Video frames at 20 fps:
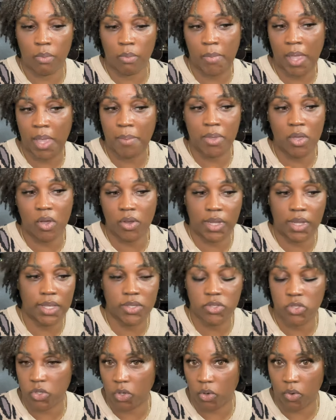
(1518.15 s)
maybe on
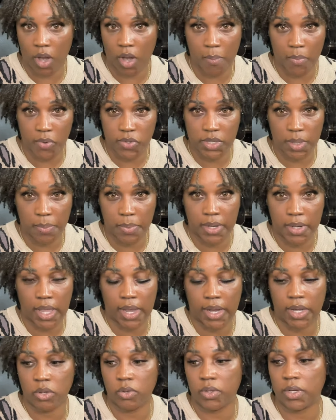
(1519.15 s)
Instagram or something, I
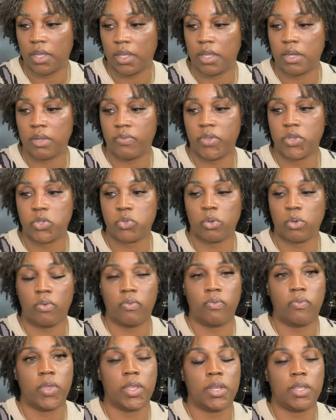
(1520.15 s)
can do an individual
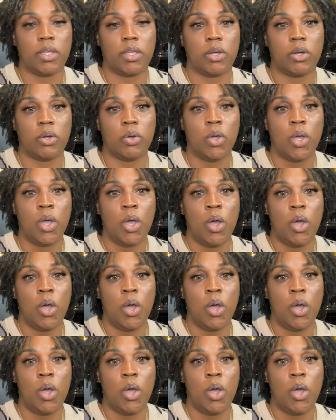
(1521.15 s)
video